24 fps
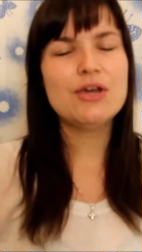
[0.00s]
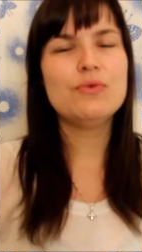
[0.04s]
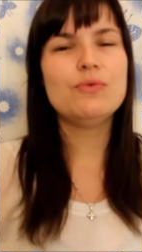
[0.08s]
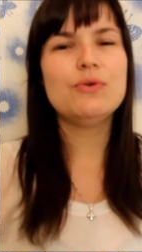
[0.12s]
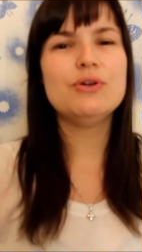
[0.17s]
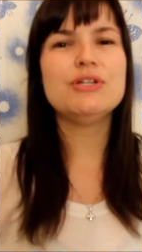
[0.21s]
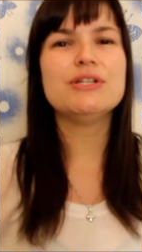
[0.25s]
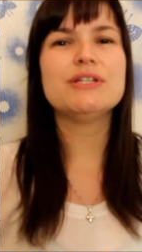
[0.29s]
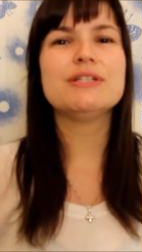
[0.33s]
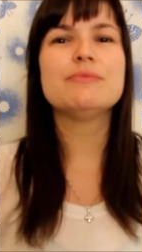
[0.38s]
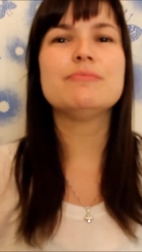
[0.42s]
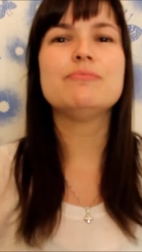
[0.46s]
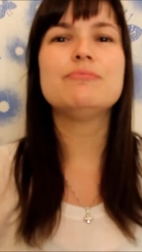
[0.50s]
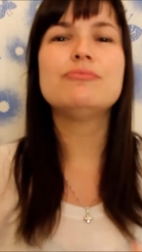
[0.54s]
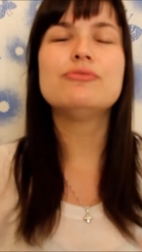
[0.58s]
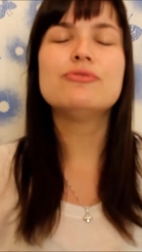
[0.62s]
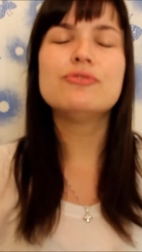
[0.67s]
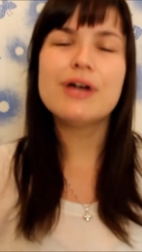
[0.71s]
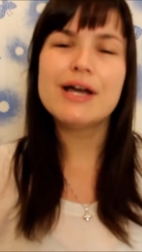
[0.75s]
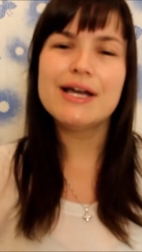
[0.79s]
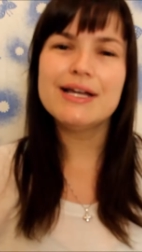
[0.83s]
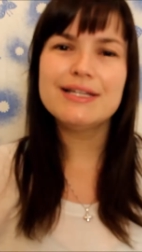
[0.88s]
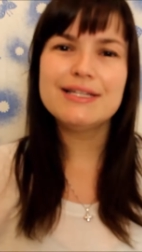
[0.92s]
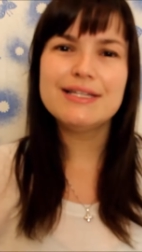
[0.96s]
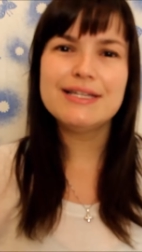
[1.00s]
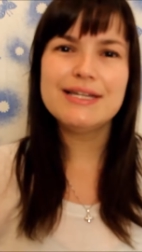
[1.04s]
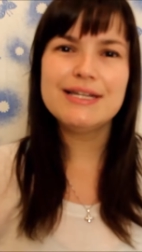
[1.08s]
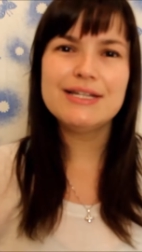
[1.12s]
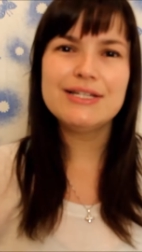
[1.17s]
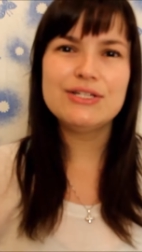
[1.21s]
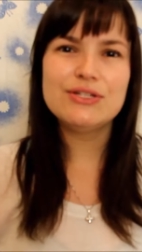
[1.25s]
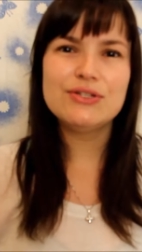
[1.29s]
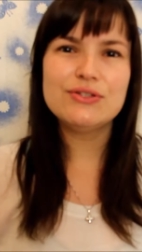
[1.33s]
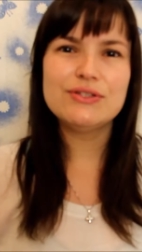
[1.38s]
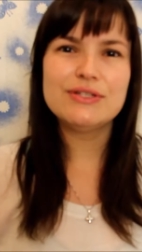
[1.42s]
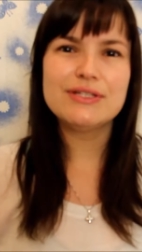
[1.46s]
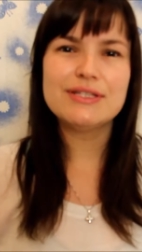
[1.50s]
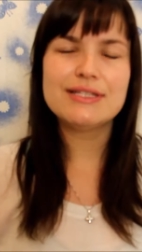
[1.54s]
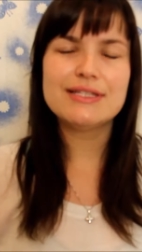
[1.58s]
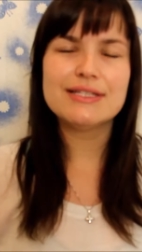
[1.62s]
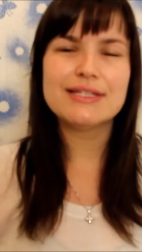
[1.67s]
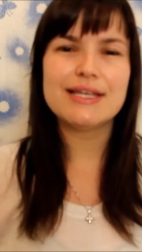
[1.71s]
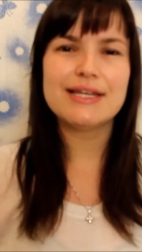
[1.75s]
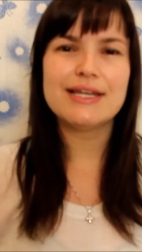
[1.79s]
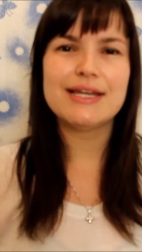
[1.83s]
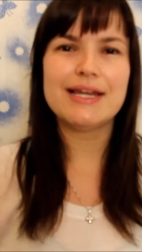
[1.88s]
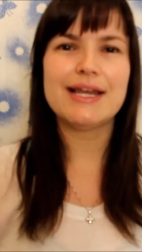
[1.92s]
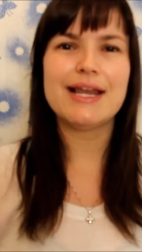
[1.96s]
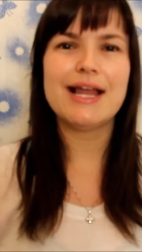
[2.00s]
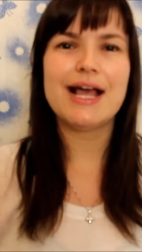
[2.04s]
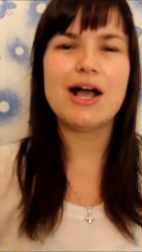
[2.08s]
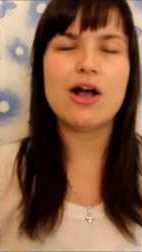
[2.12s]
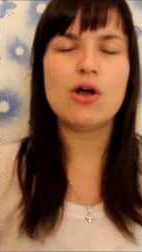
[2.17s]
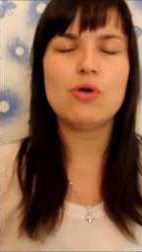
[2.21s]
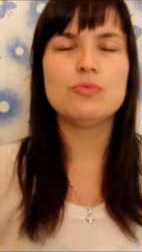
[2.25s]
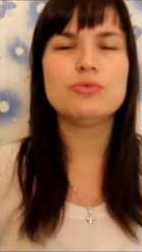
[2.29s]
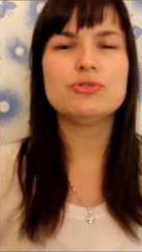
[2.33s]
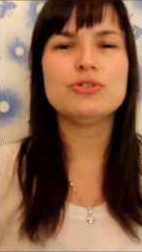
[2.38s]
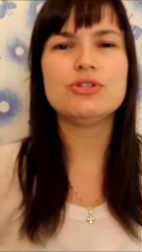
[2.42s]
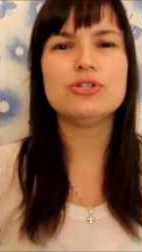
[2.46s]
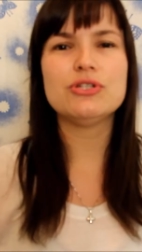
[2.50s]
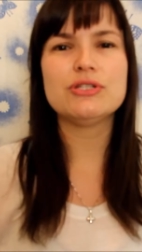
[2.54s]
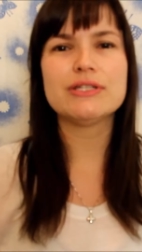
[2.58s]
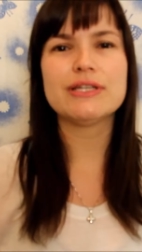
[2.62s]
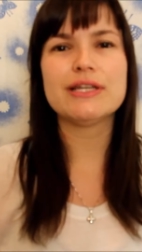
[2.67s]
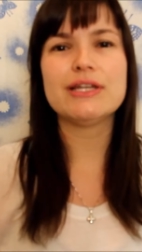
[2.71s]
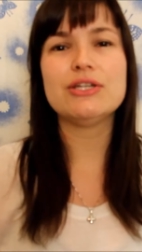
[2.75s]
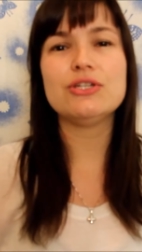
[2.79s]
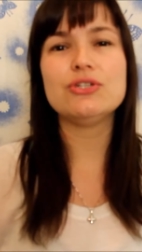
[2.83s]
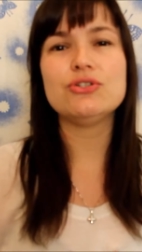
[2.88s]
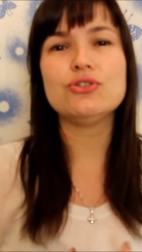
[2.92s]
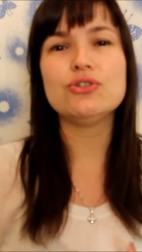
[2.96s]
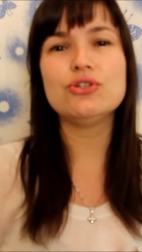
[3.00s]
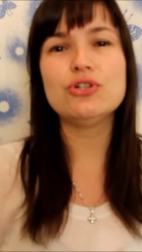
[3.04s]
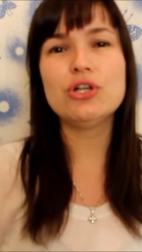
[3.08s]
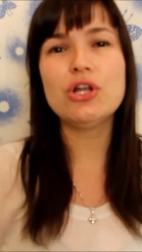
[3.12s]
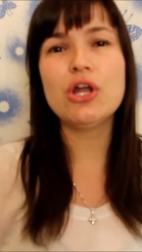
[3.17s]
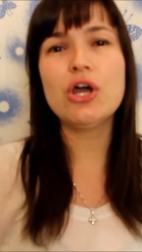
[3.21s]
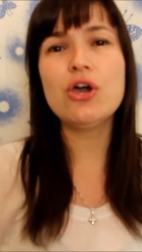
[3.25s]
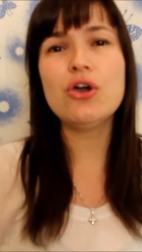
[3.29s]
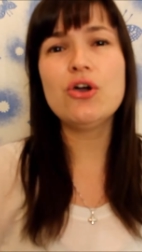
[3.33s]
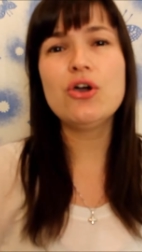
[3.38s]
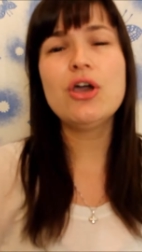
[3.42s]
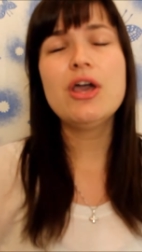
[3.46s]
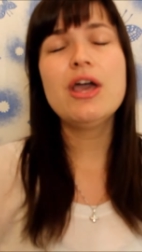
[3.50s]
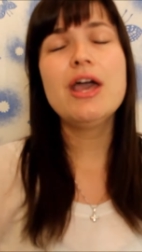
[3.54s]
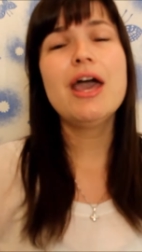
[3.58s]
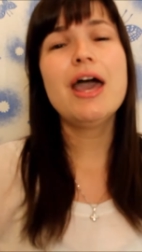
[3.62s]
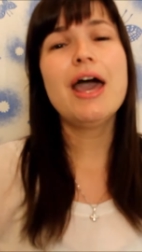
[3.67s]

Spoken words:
which is brightening to the skin and helps the skin to glow,